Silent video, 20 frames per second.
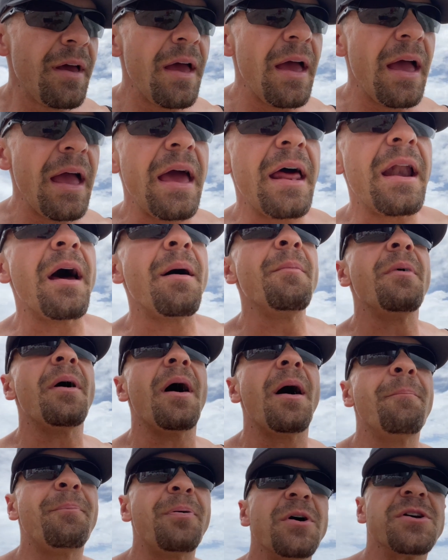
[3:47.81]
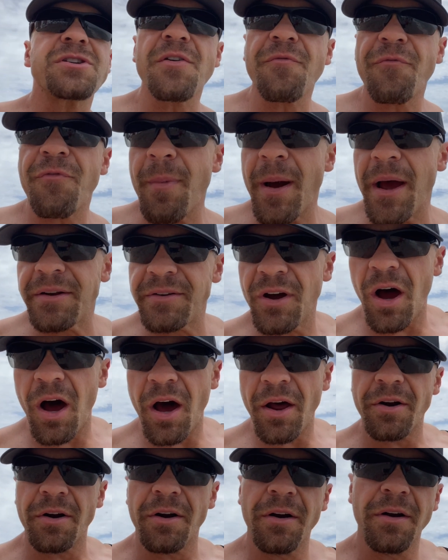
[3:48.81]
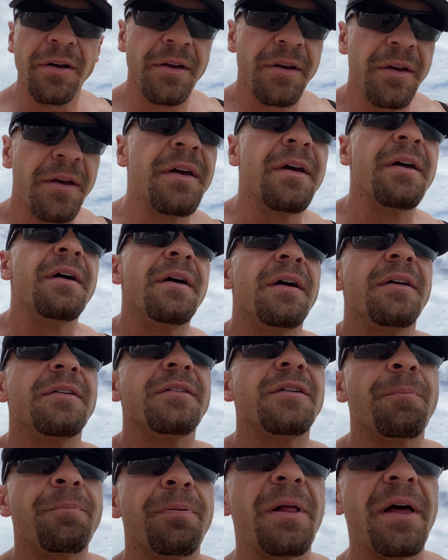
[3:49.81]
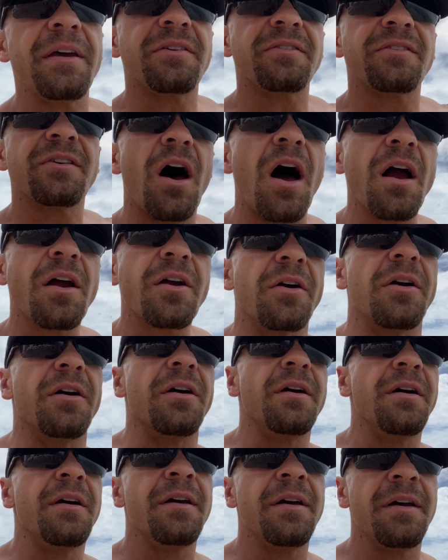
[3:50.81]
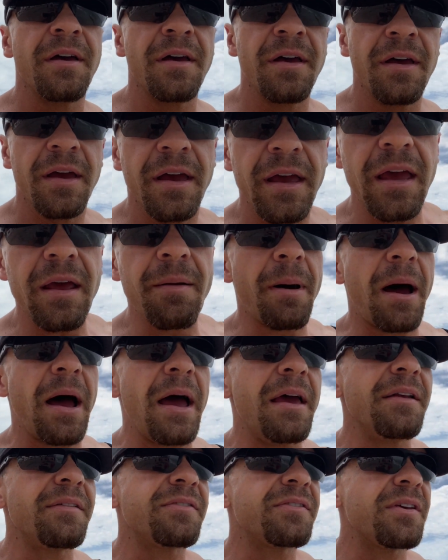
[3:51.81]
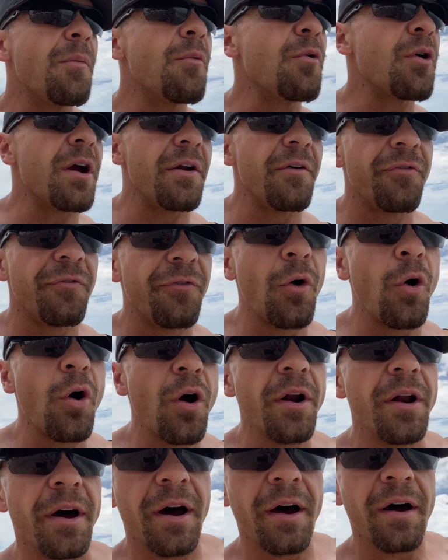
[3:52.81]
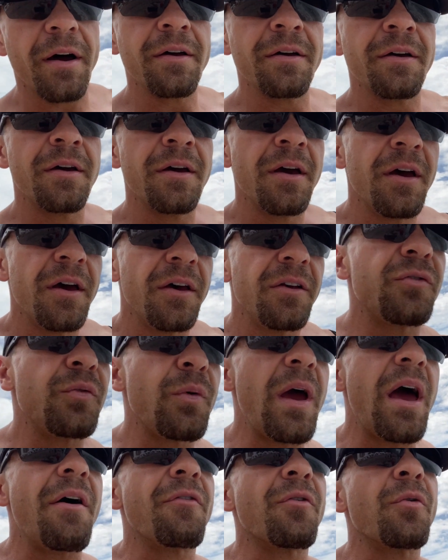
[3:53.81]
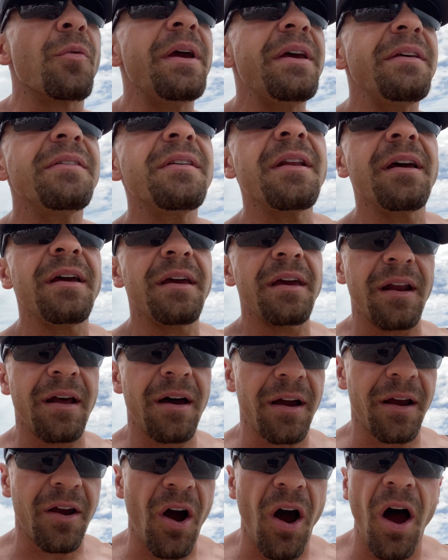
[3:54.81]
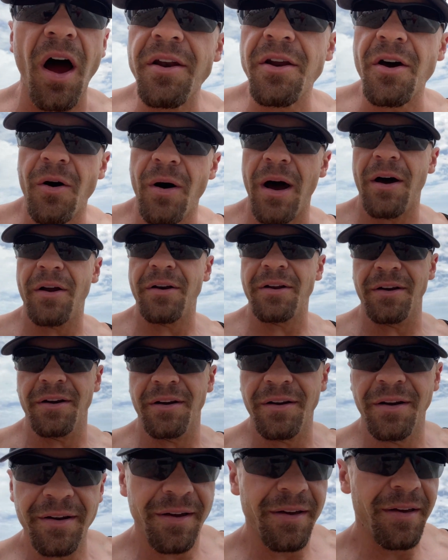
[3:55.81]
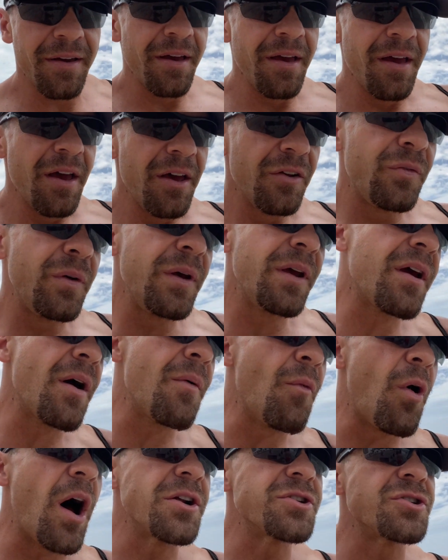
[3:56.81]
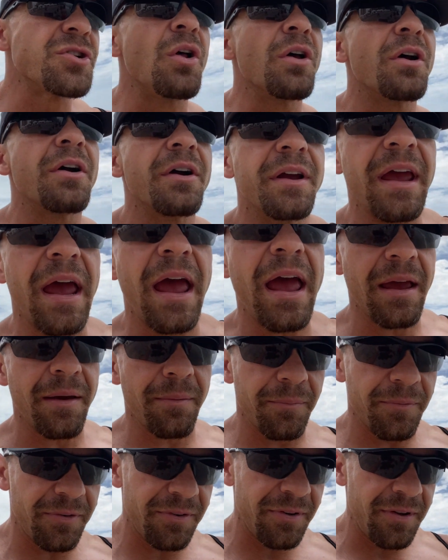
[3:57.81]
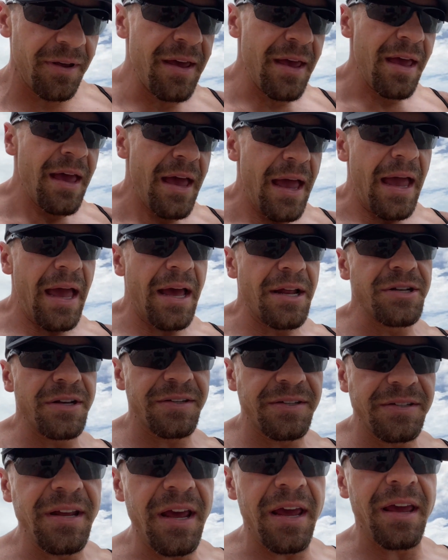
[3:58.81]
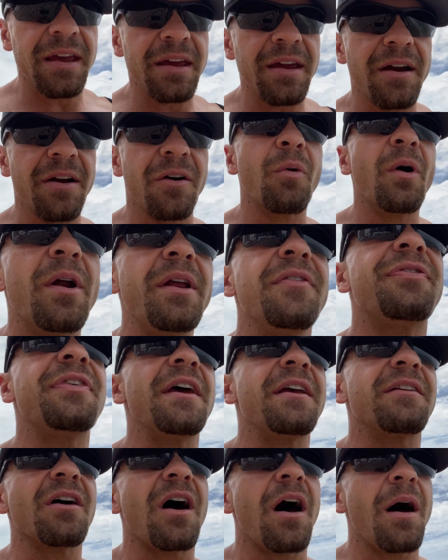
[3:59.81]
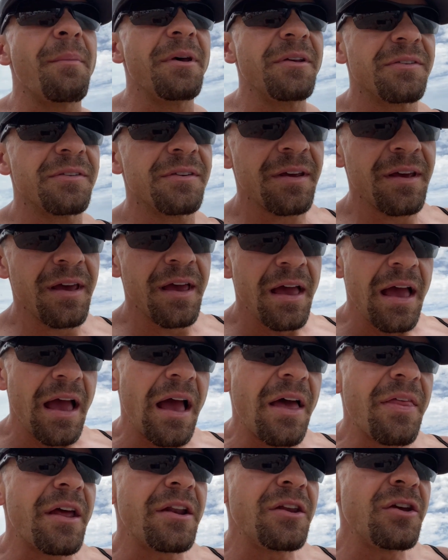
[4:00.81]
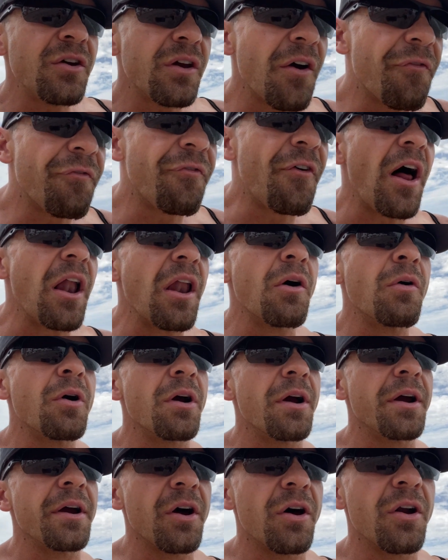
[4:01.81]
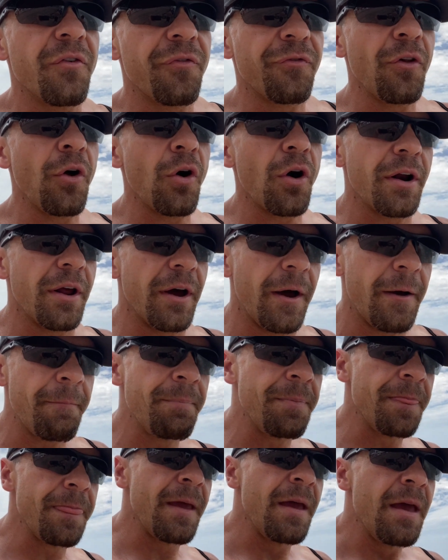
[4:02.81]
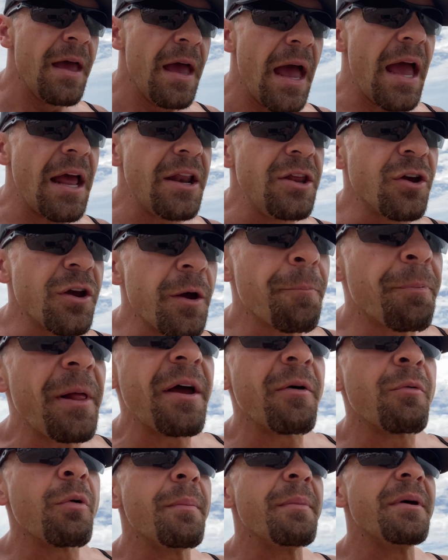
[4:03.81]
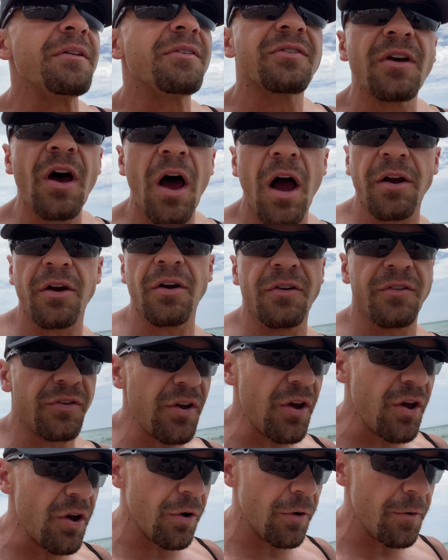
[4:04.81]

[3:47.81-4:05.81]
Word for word: and I'm, I'm pushing for my daughter to play soccer in my in somewhere in Florida. So we have a reason to get a condo out here. we can watch all her games and just stay here. What think, Thomas? And then you can follow her and go to Florida and you can play women's soccer too